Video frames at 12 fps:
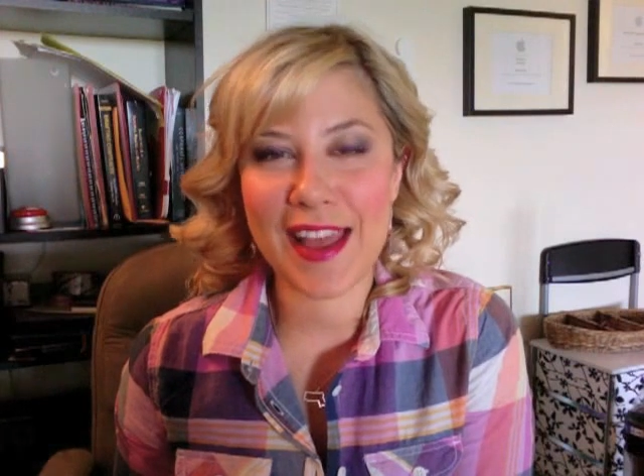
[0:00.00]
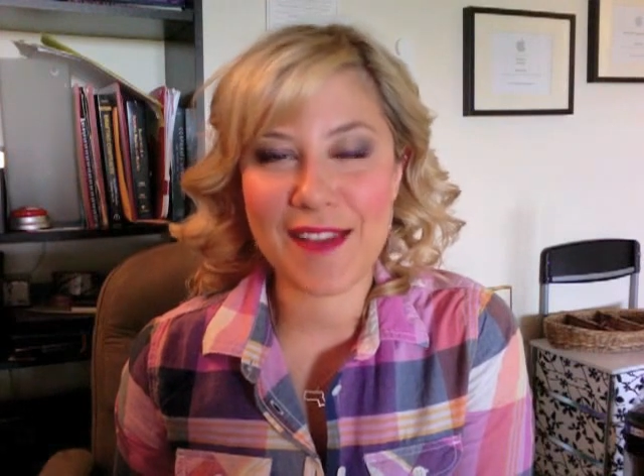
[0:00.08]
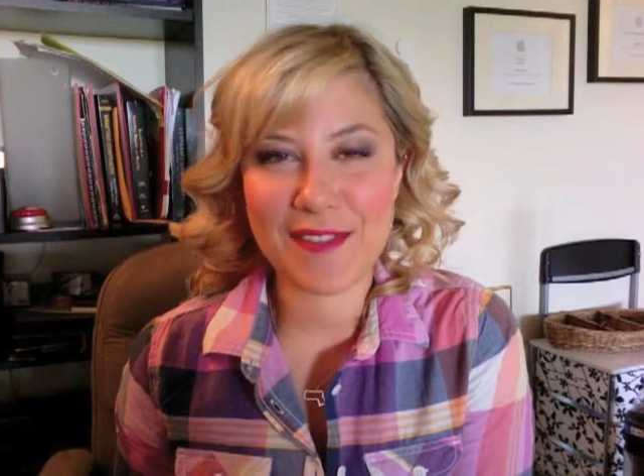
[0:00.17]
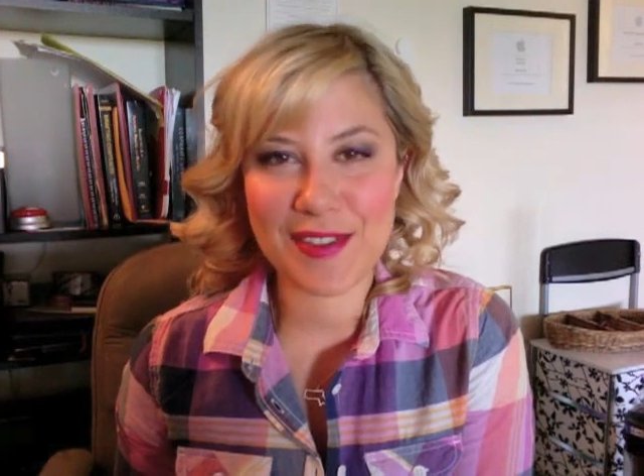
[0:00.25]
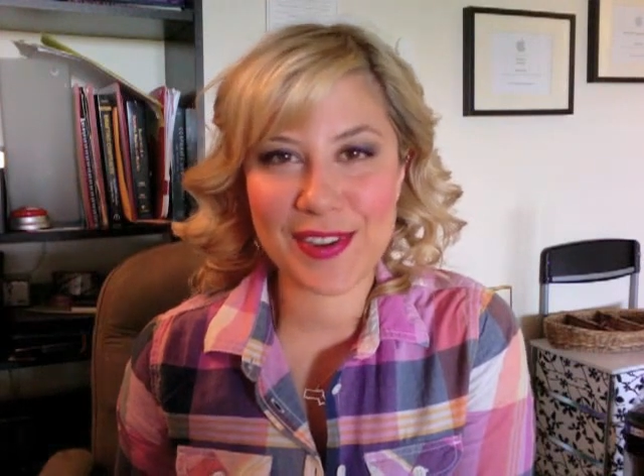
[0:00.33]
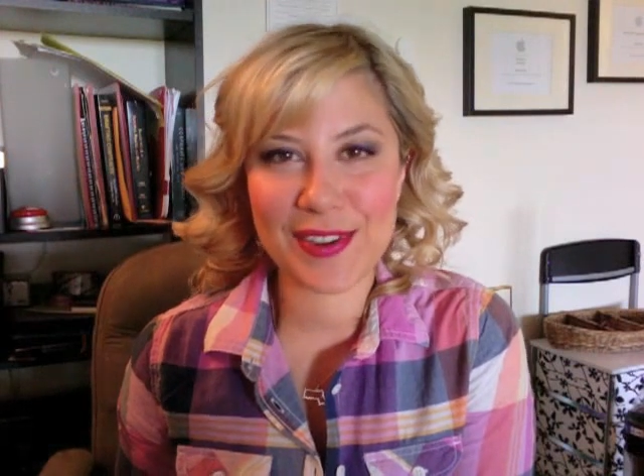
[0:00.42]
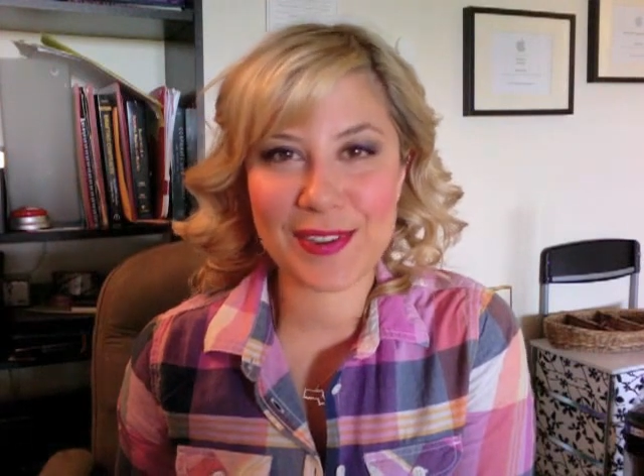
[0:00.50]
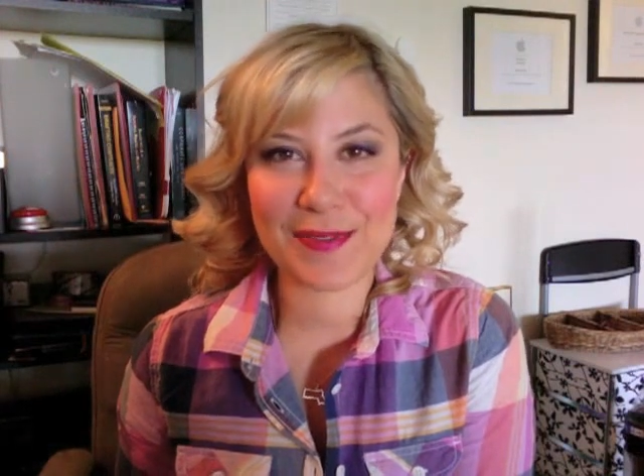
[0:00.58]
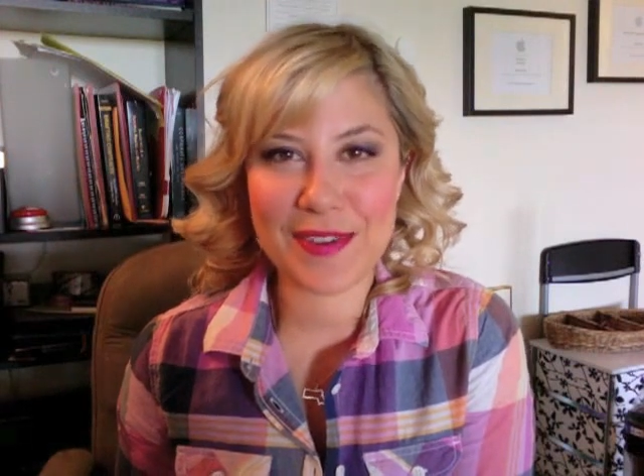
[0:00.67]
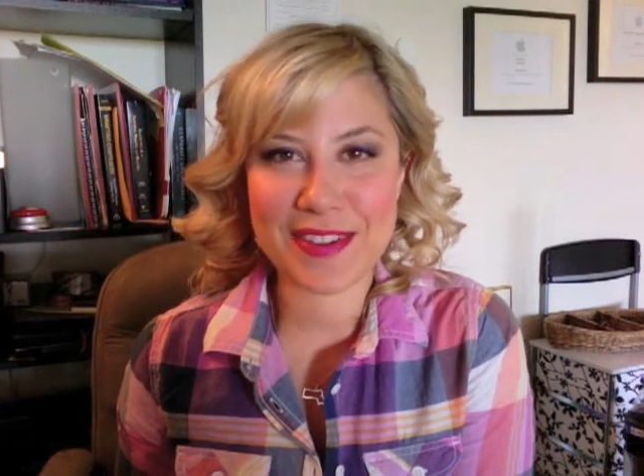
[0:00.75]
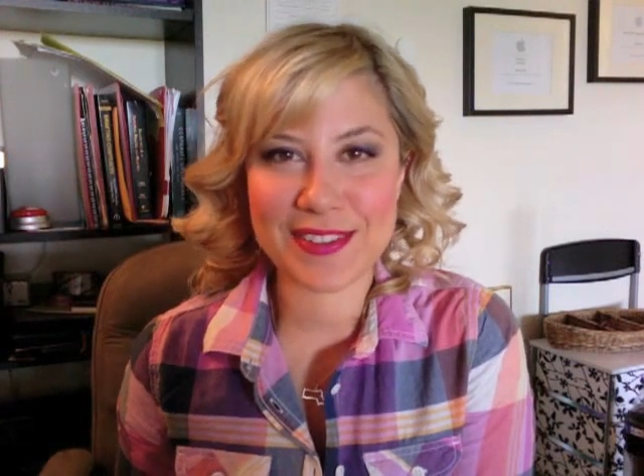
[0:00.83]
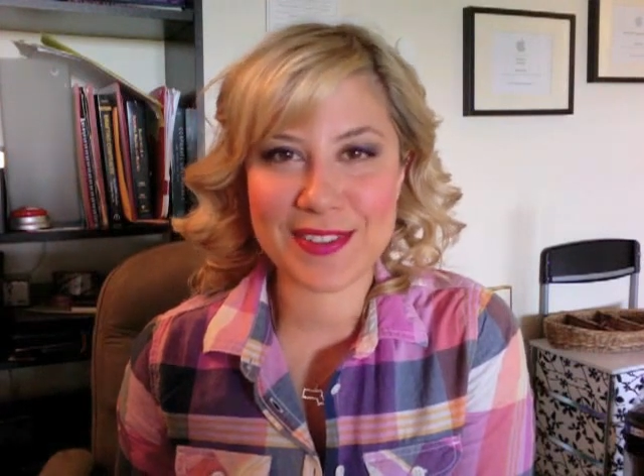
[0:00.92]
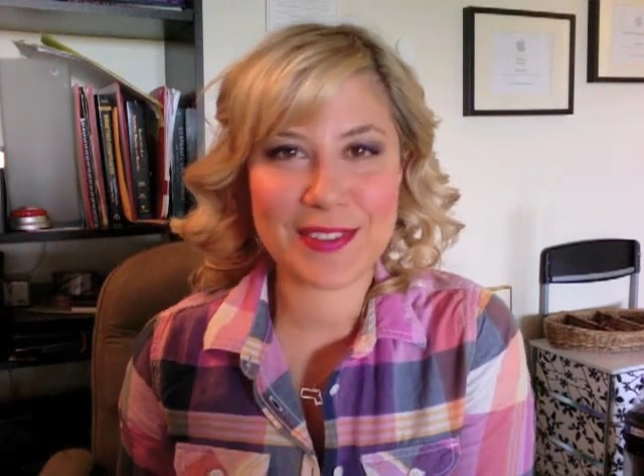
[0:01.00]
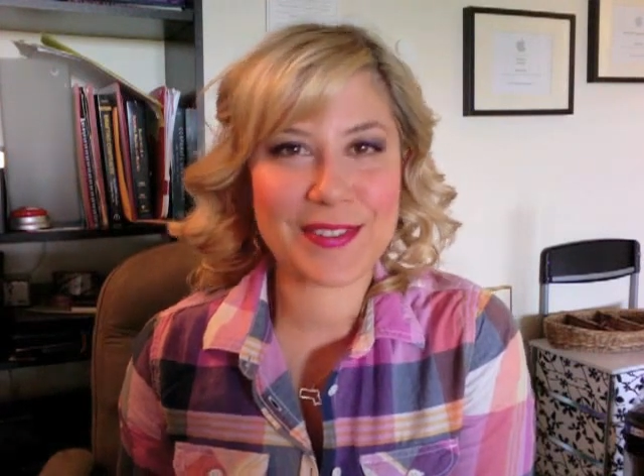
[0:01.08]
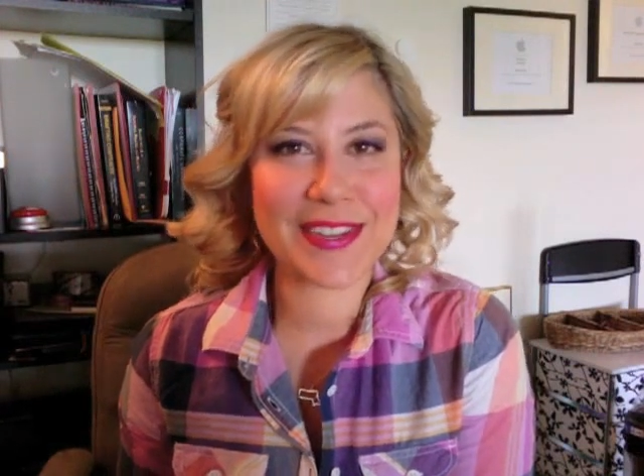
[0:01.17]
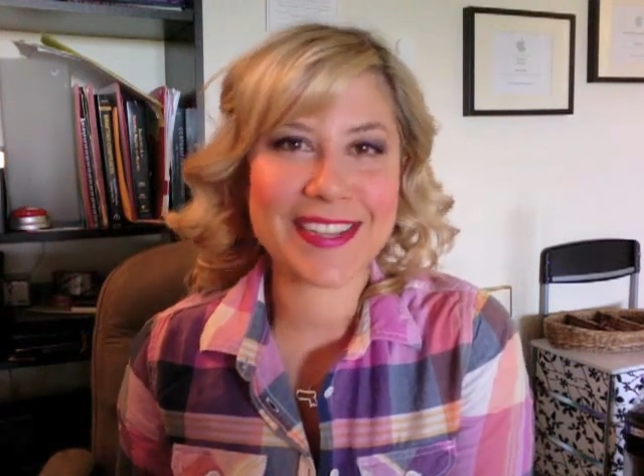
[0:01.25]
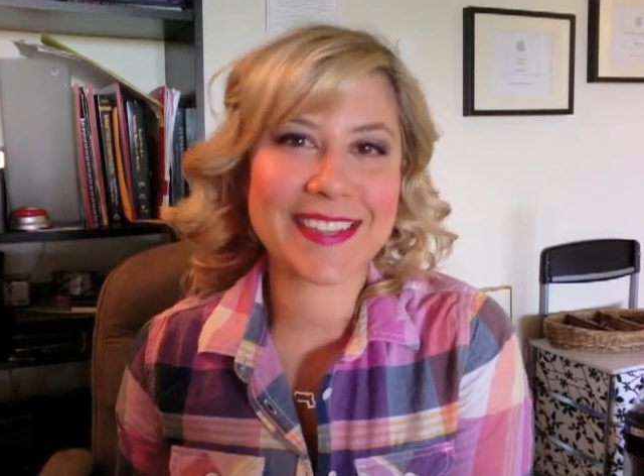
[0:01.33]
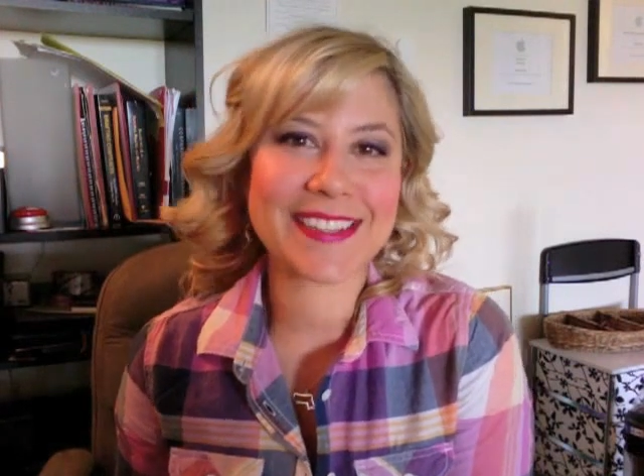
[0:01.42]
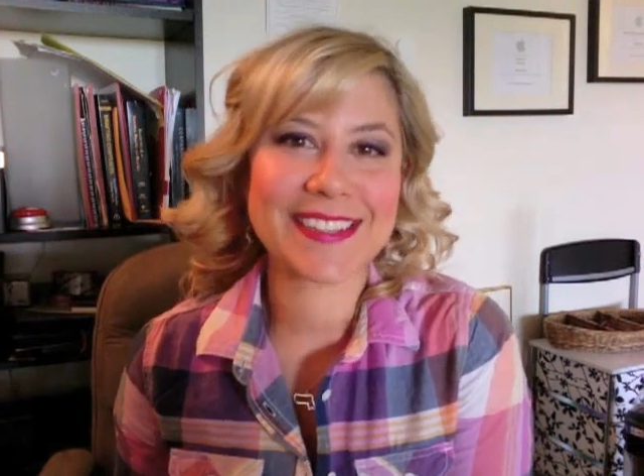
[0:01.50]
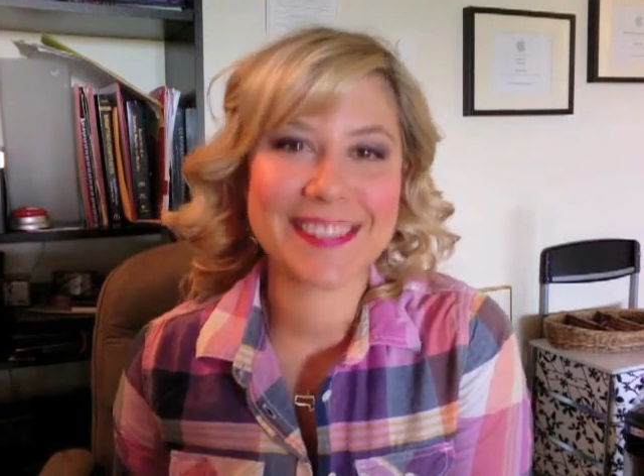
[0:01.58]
have a good rest of the week.